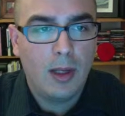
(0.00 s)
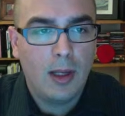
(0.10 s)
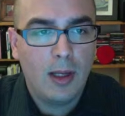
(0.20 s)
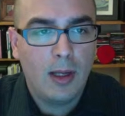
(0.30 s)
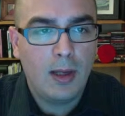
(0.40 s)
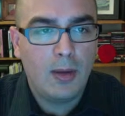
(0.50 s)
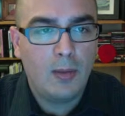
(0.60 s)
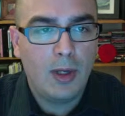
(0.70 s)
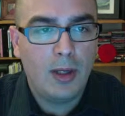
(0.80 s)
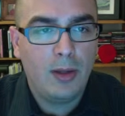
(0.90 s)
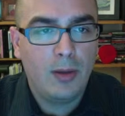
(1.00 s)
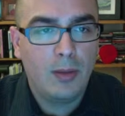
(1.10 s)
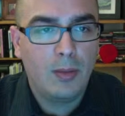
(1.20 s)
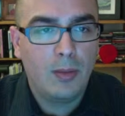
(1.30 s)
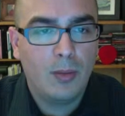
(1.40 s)
And then when
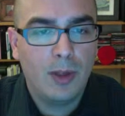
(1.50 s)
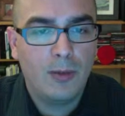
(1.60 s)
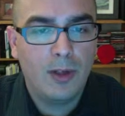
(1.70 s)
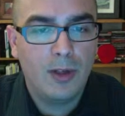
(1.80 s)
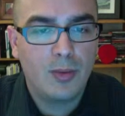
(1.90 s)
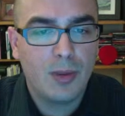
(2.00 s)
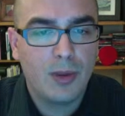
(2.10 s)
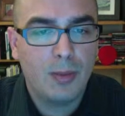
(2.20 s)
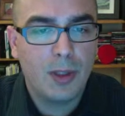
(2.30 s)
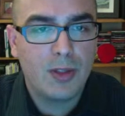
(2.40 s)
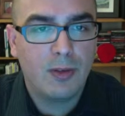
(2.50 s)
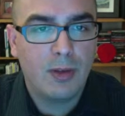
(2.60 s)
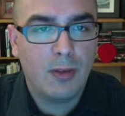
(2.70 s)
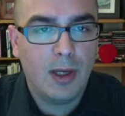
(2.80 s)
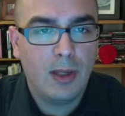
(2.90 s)
I'm finished with a bunch of
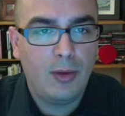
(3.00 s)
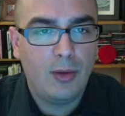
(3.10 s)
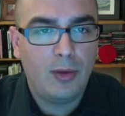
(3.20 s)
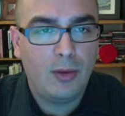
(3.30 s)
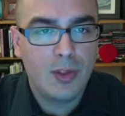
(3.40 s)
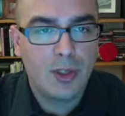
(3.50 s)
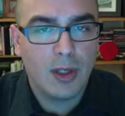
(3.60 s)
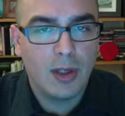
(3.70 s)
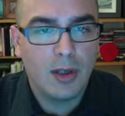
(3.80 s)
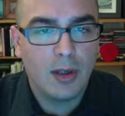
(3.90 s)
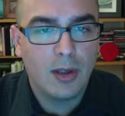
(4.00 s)
them, I do the search again.